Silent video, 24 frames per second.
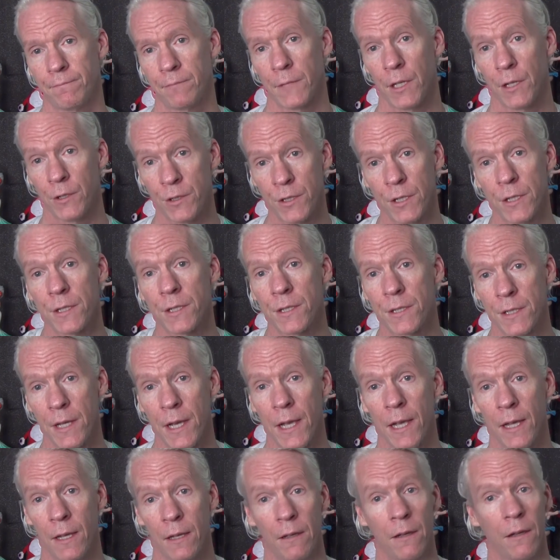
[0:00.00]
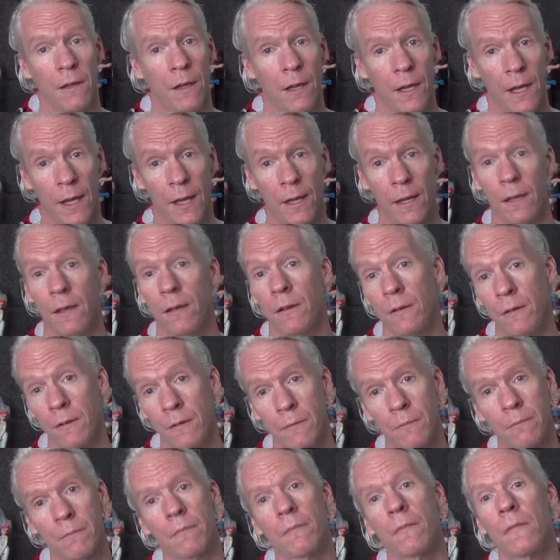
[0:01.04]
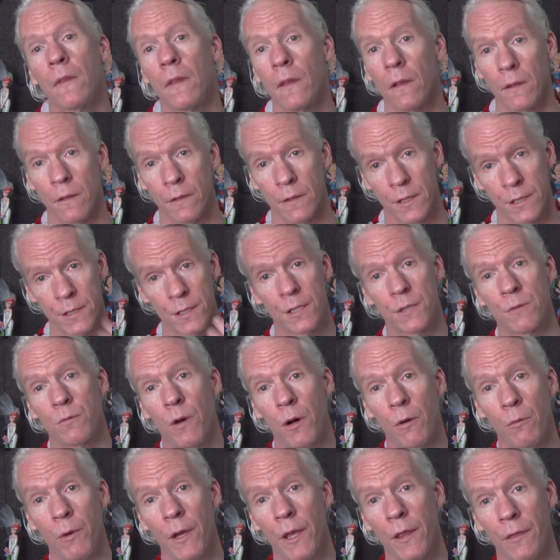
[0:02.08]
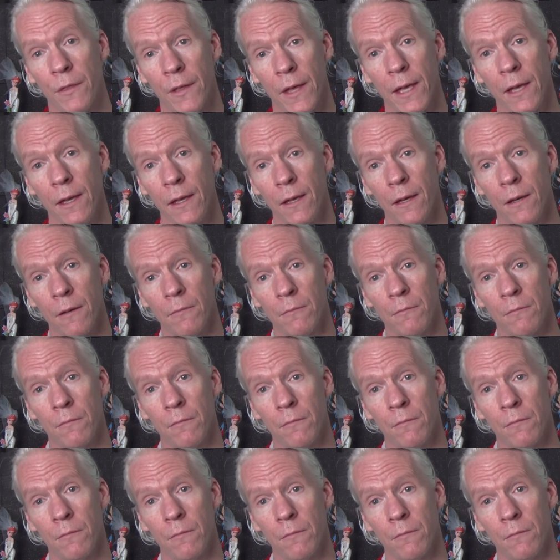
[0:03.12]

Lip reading: They're just saying, hey, this is what we think.